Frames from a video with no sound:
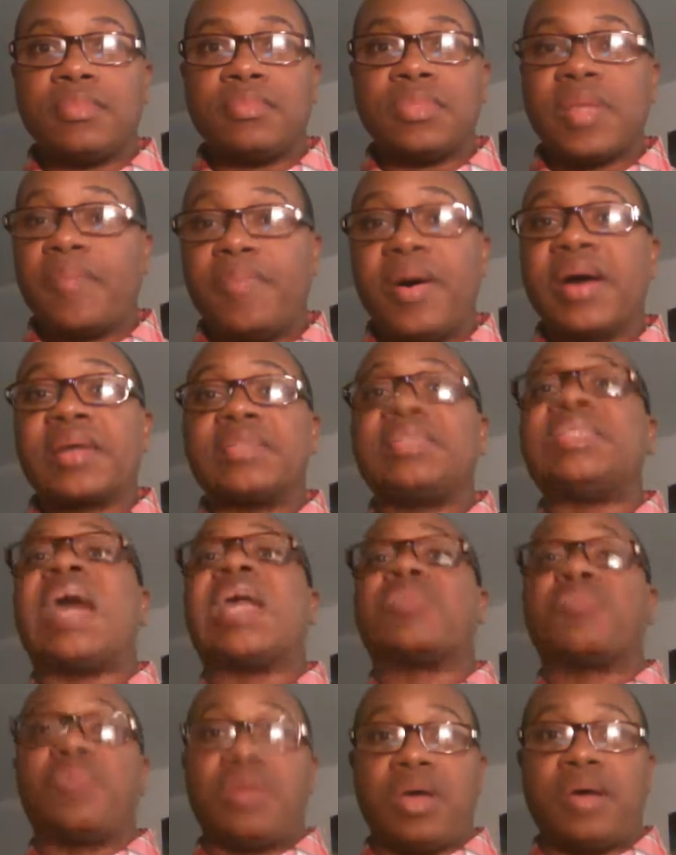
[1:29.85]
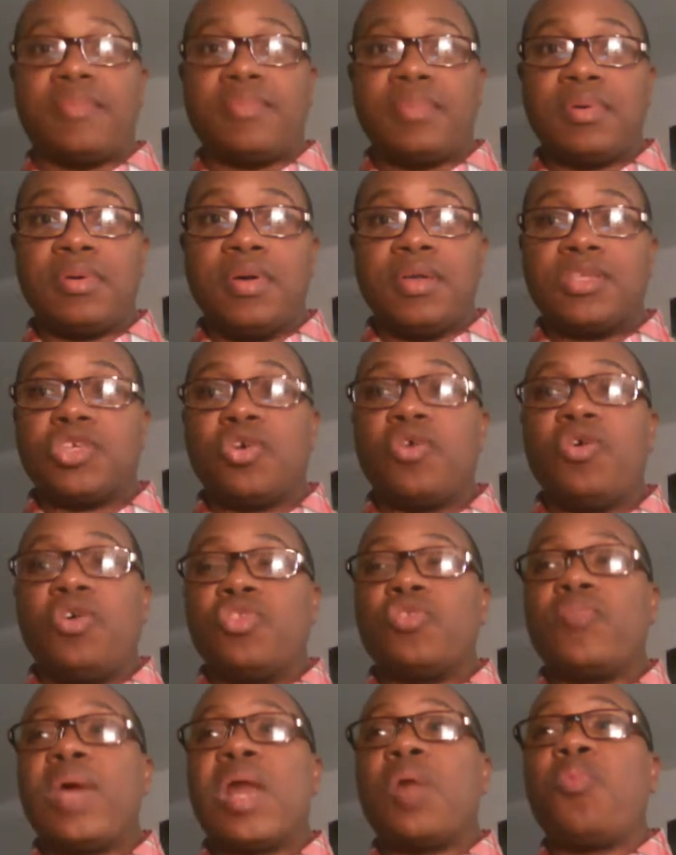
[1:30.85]
The buck stops with him. So
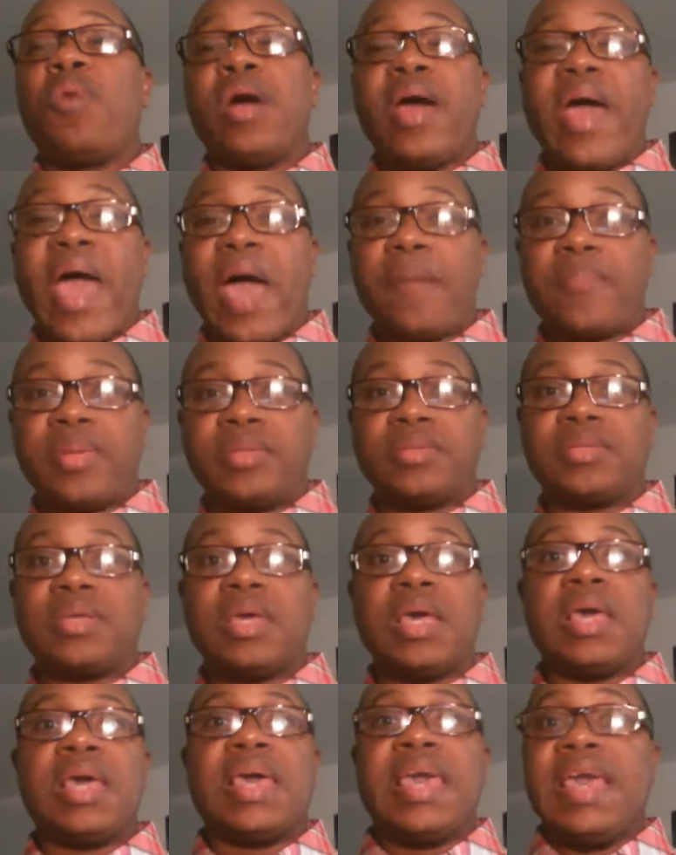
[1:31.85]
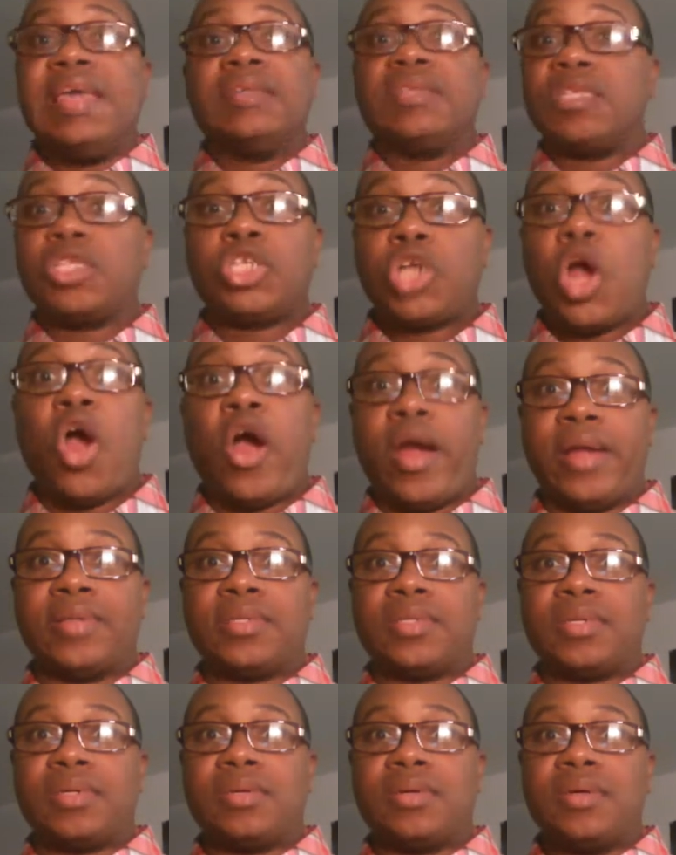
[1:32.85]
no matter what happens, he's in
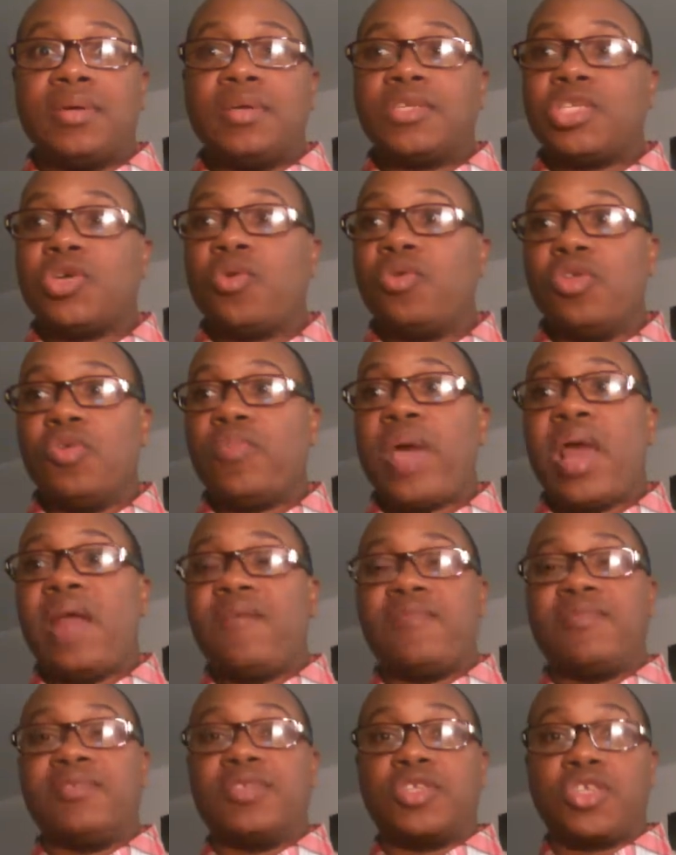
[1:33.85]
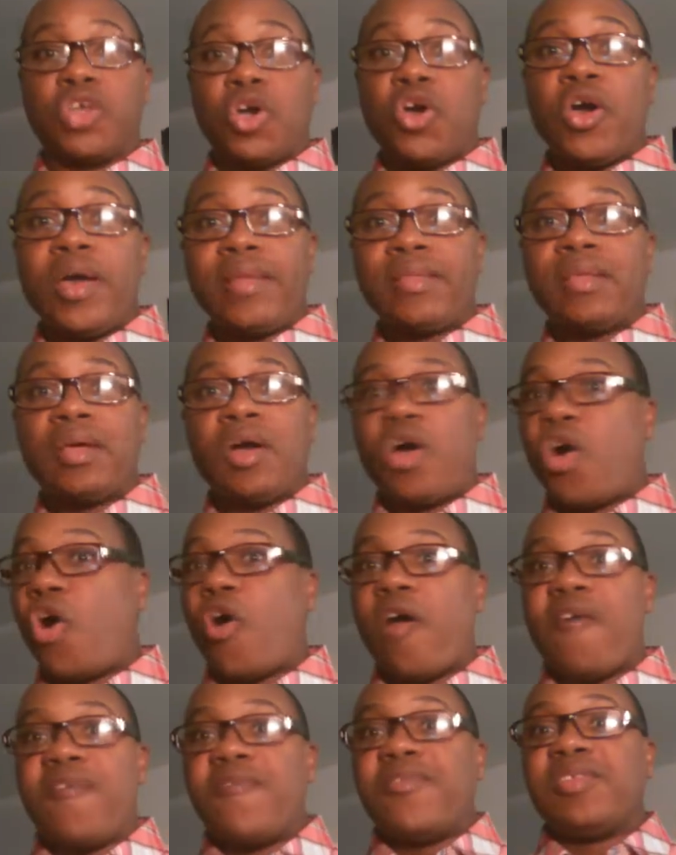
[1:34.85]
charge. So no matter if it's good
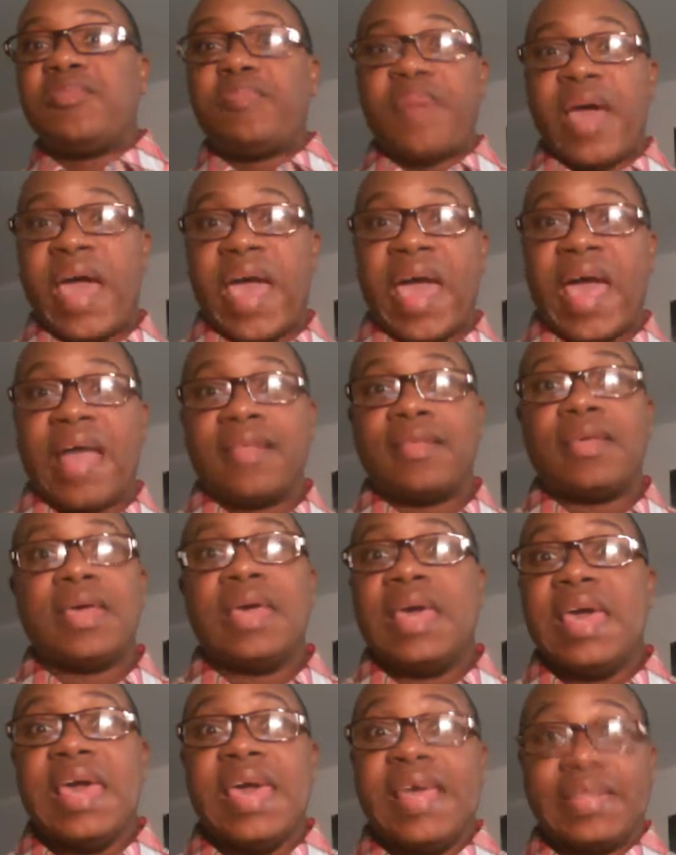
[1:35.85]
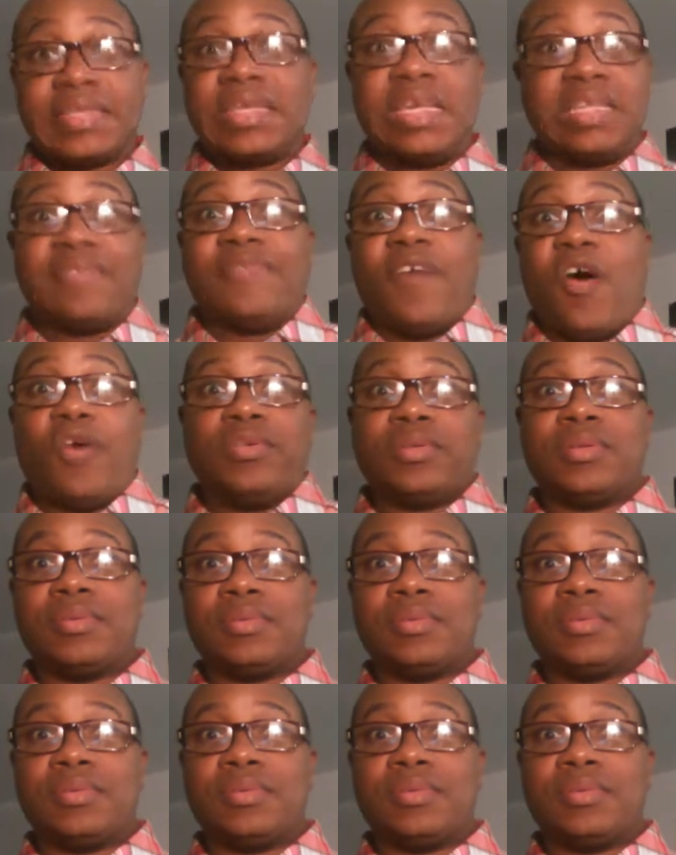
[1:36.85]
or if it's bad, it's his fault.